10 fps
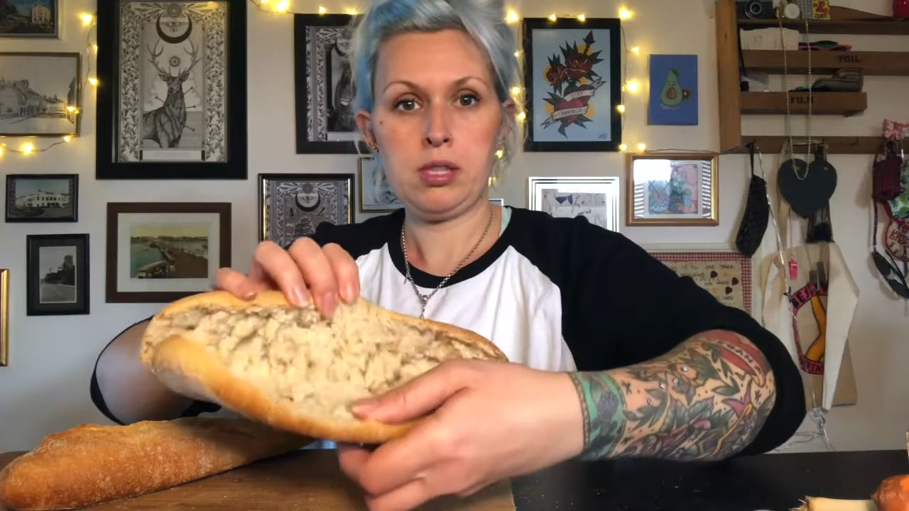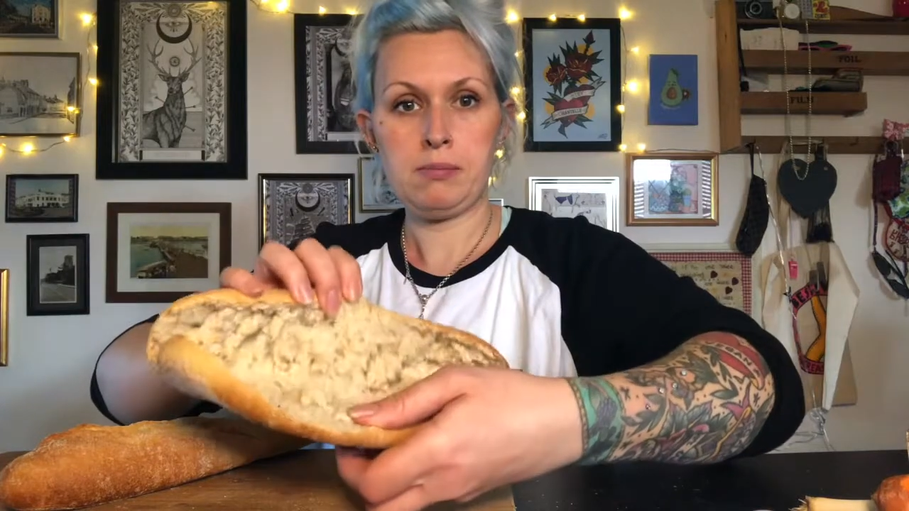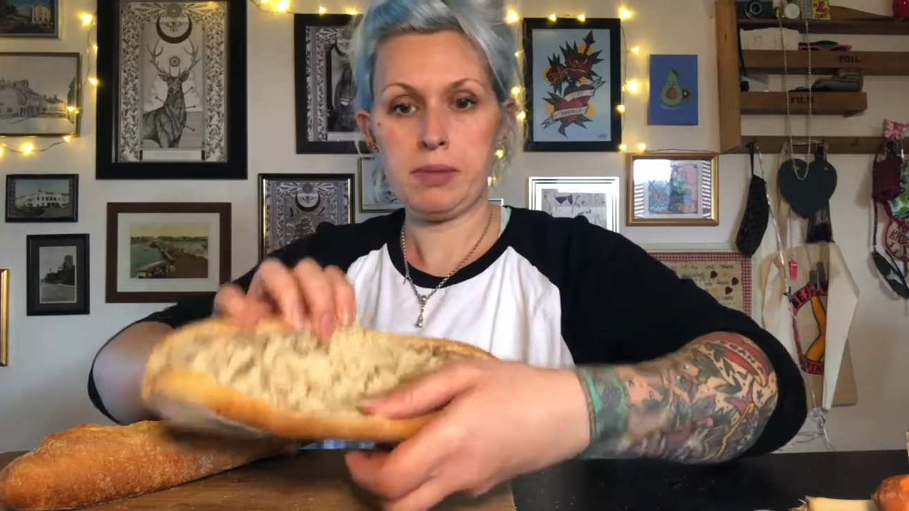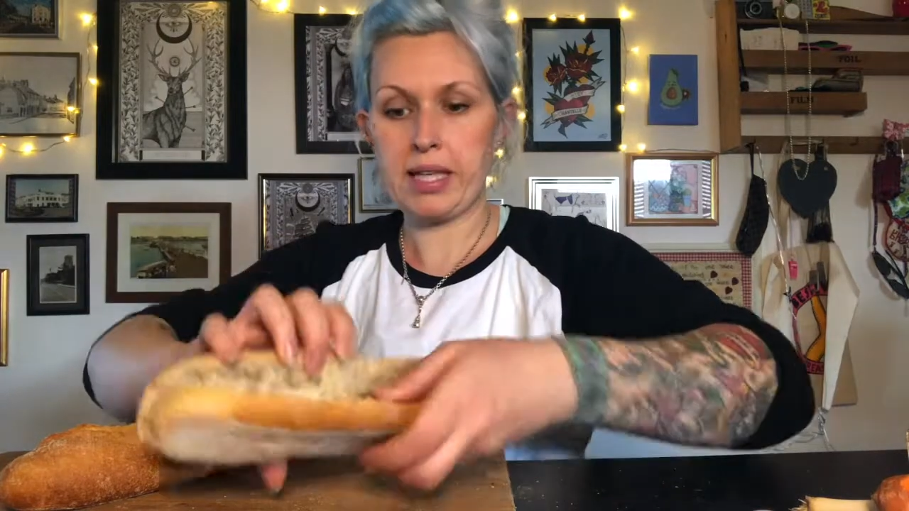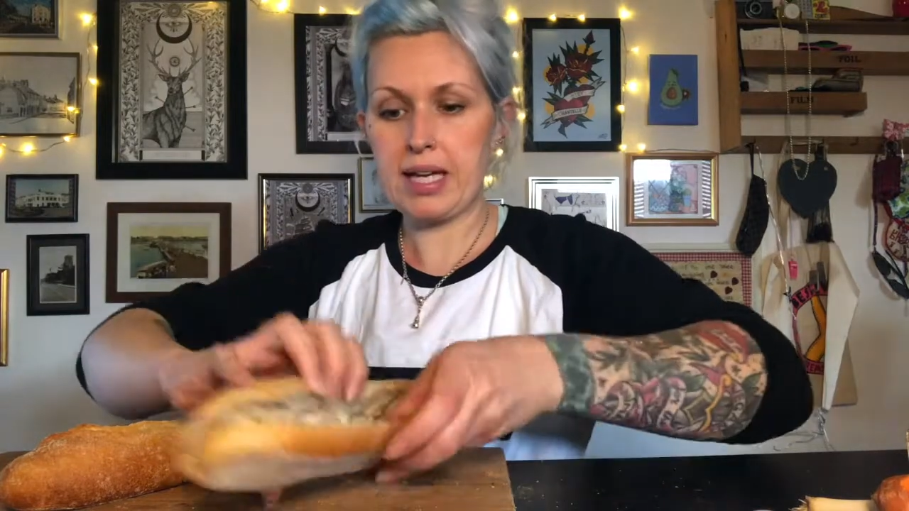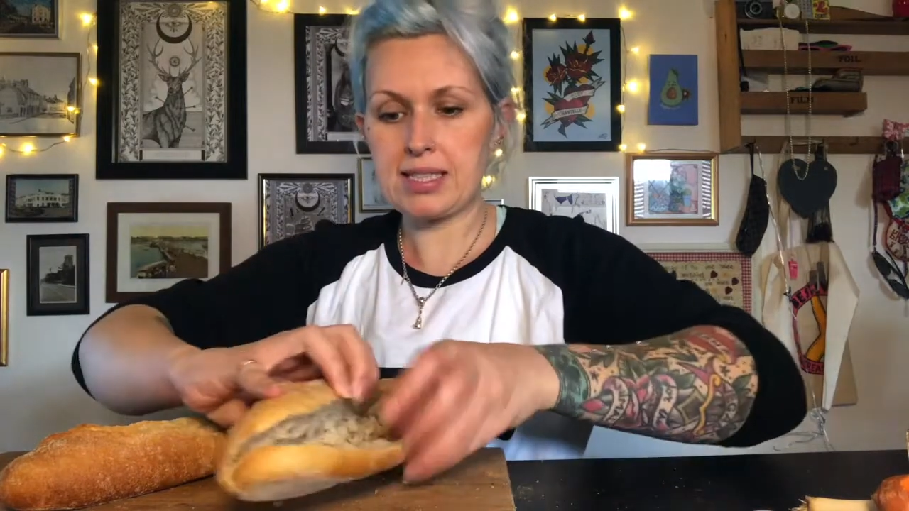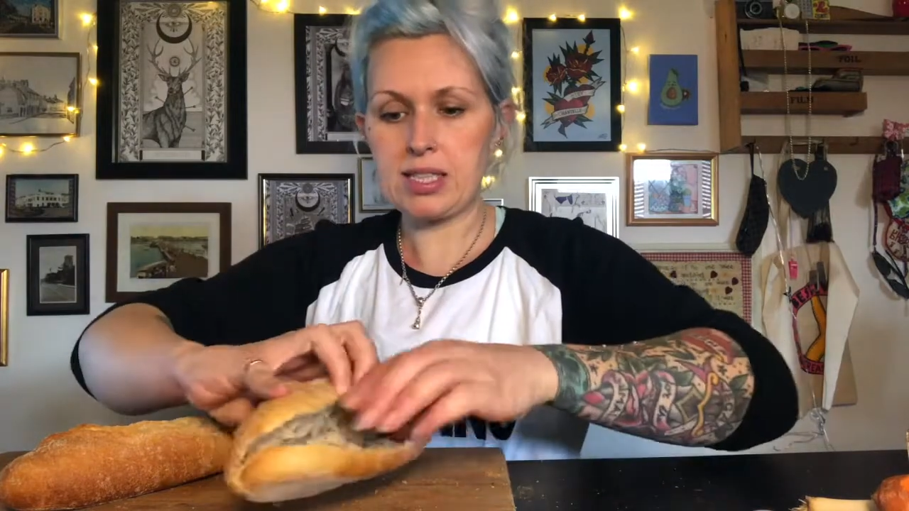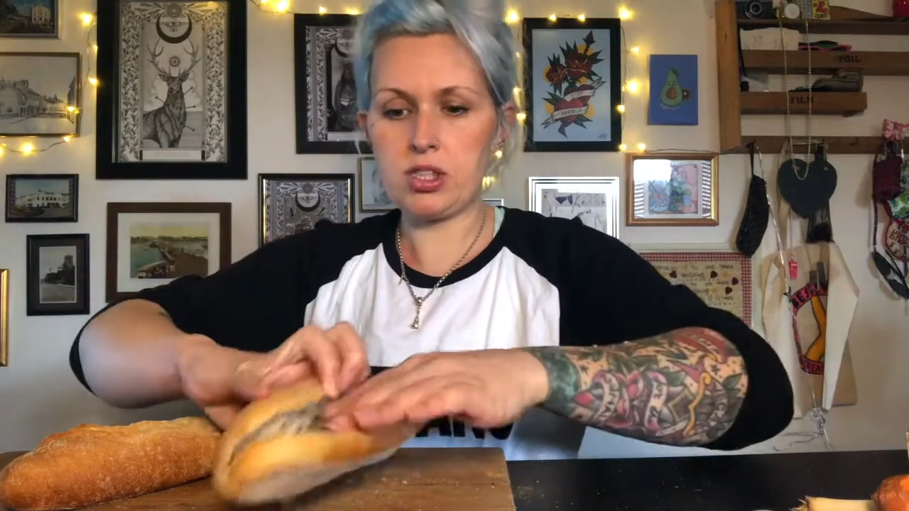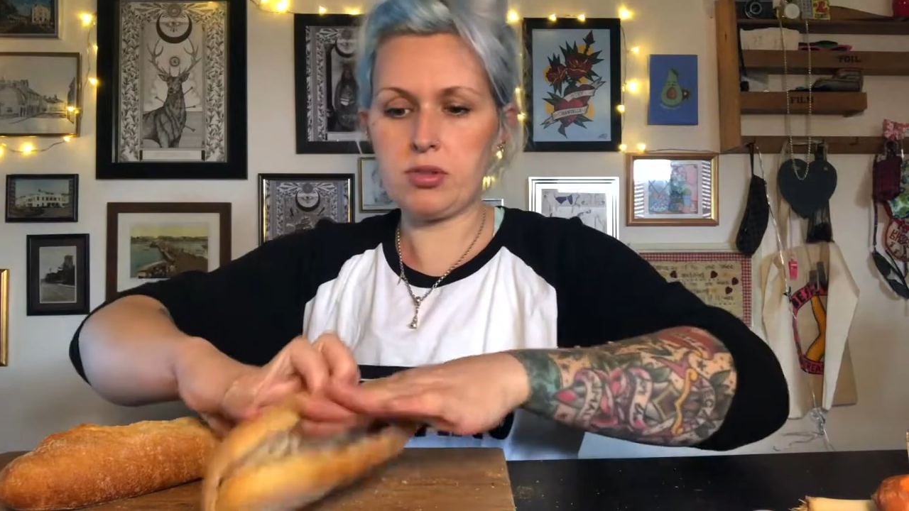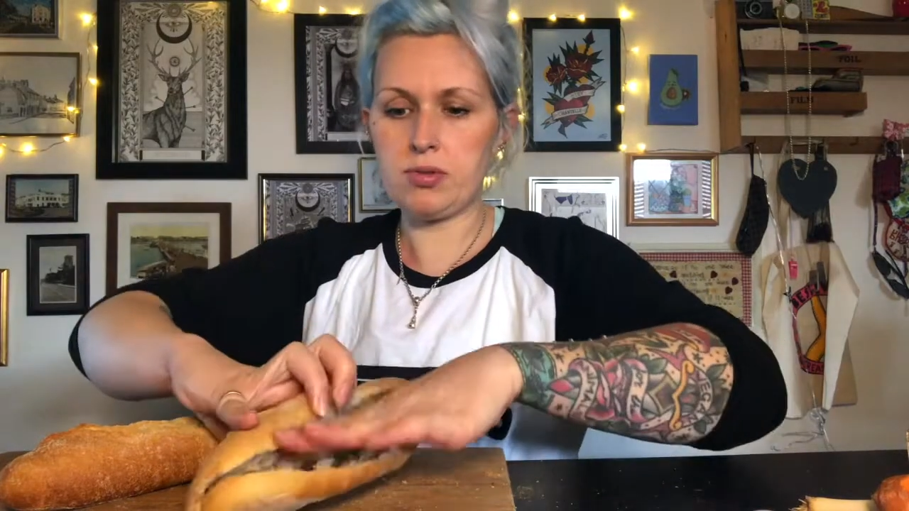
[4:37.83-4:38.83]
baguette, as
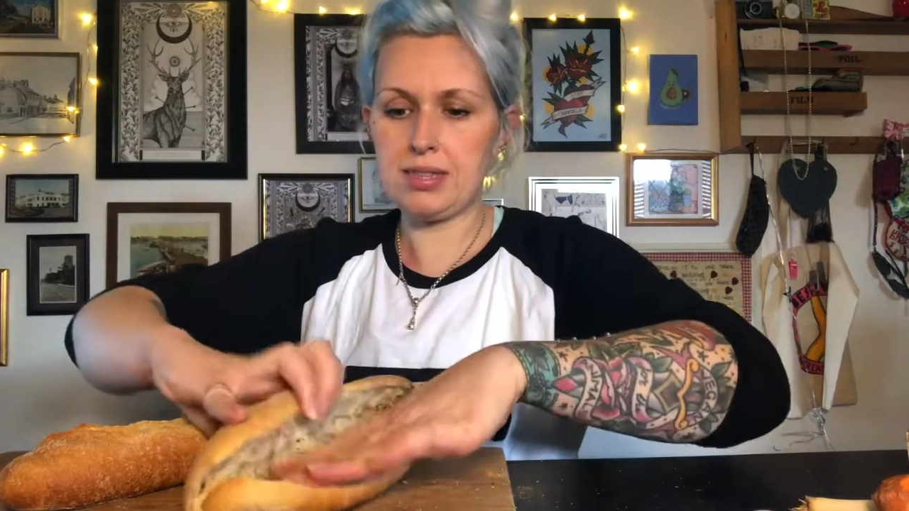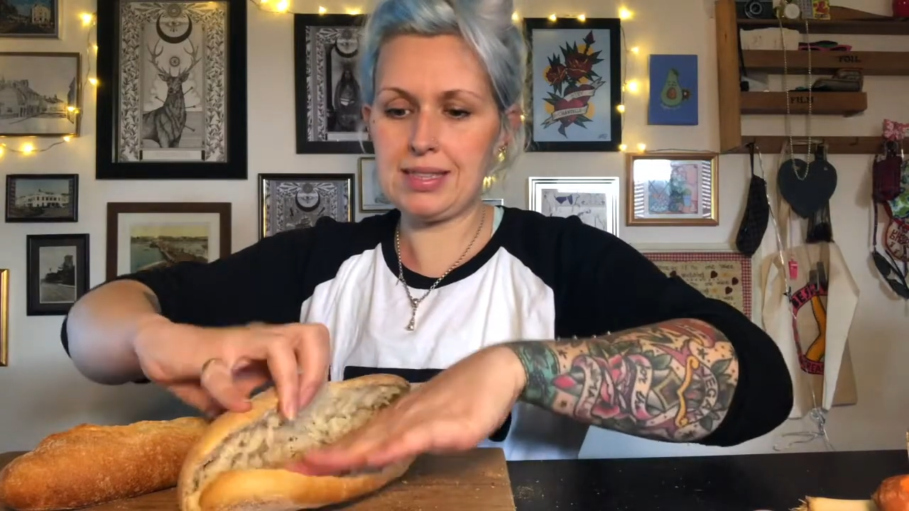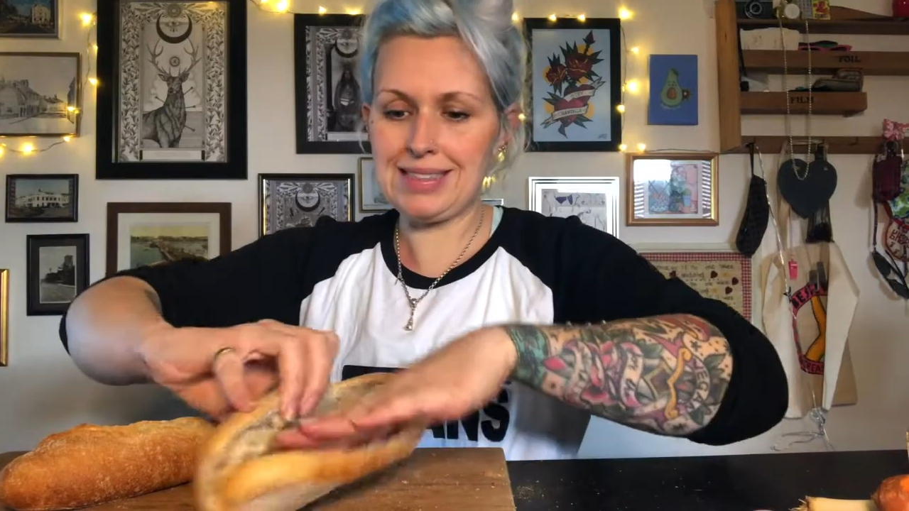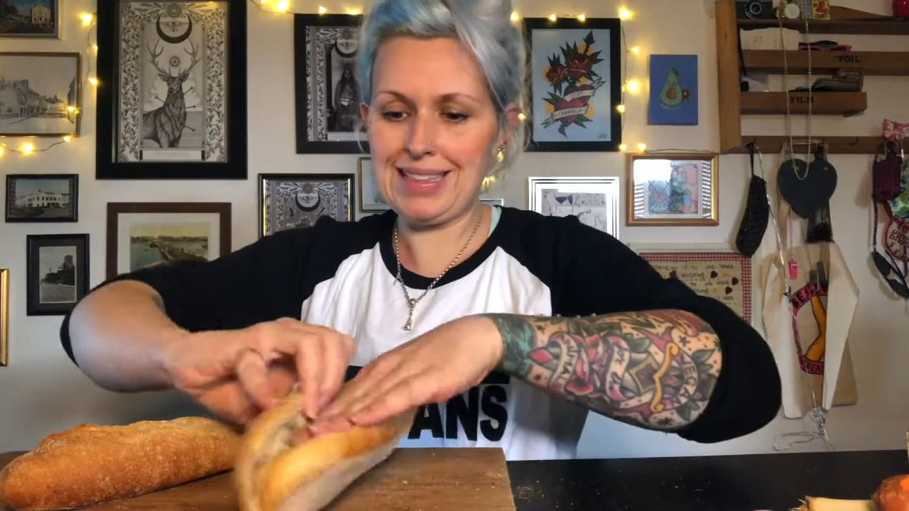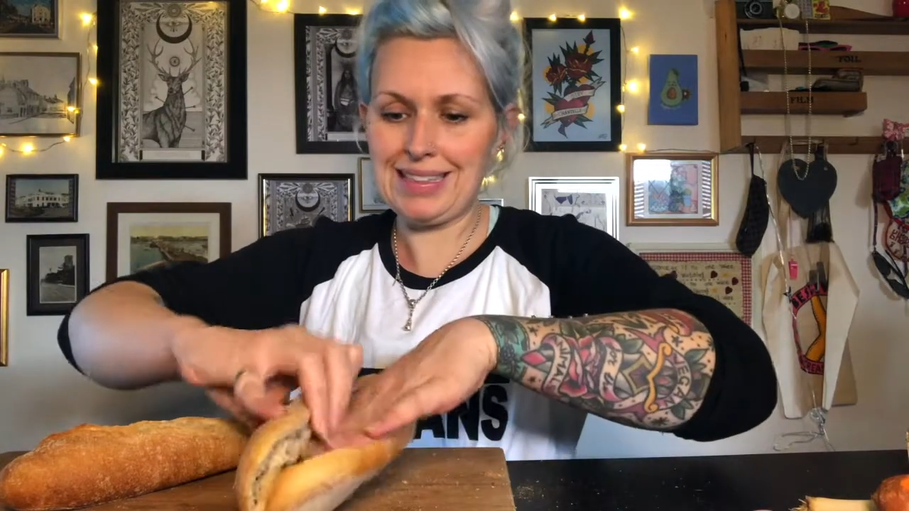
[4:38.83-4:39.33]
you can see.